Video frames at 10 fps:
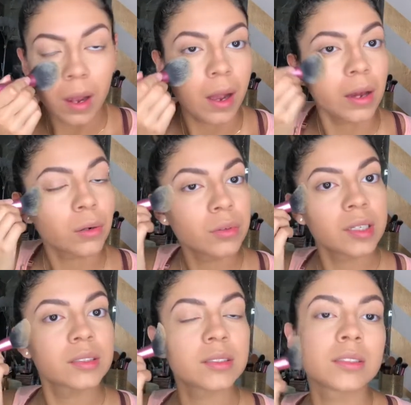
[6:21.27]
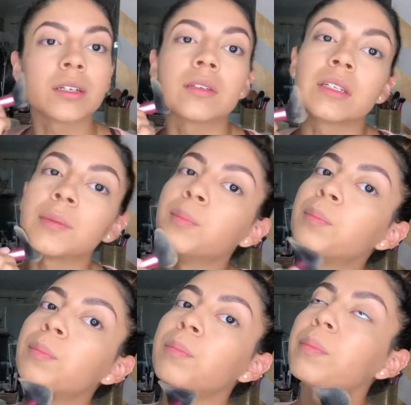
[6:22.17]
I don't necessarily
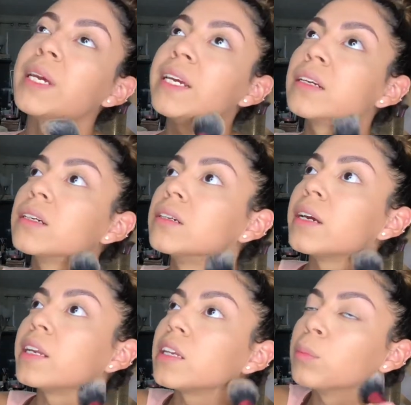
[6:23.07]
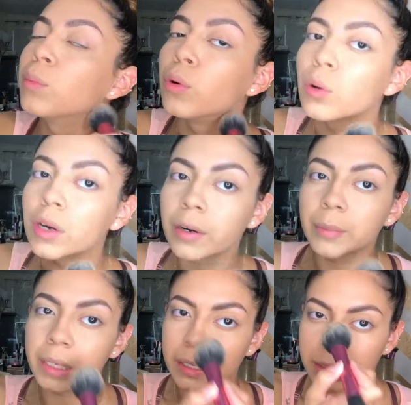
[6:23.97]
bake anymore
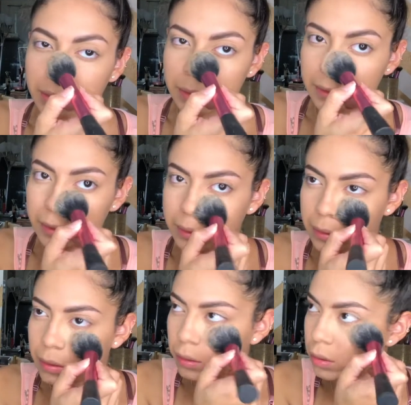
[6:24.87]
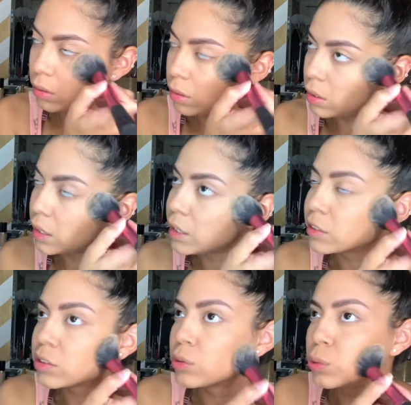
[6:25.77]
because
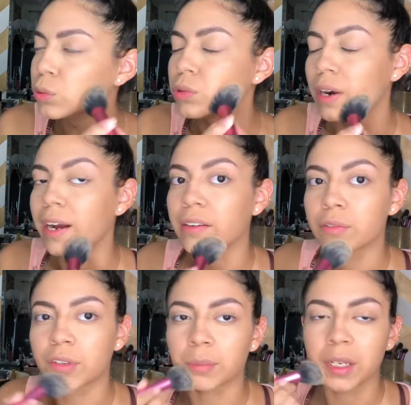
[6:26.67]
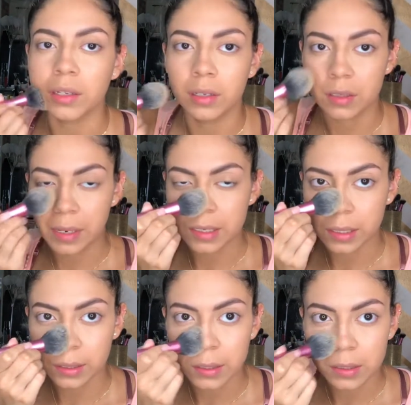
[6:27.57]
it's too drying for me, because my
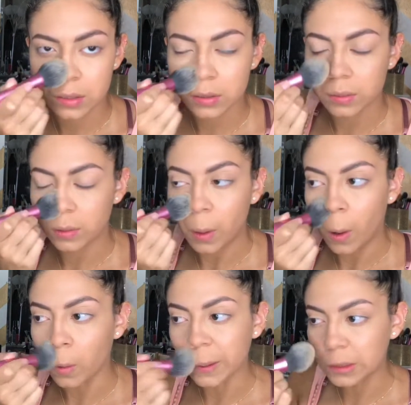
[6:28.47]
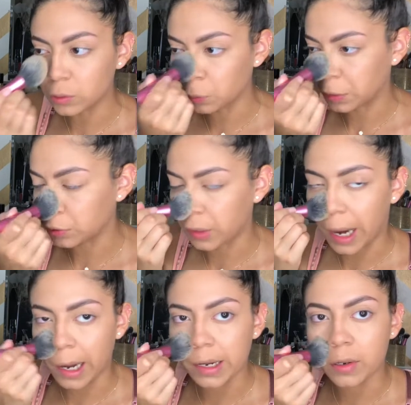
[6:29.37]
skin is always super
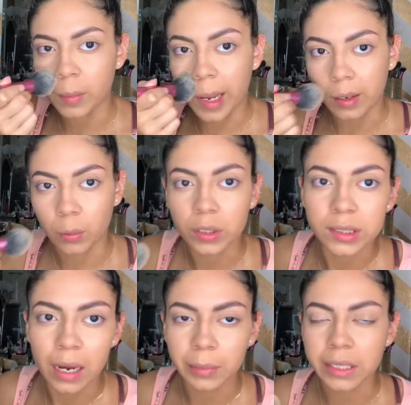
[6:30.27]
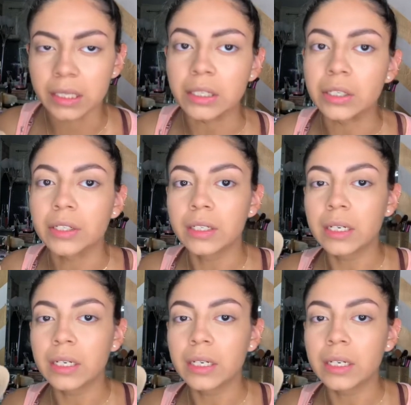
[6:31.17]
dry no matter what time of the year,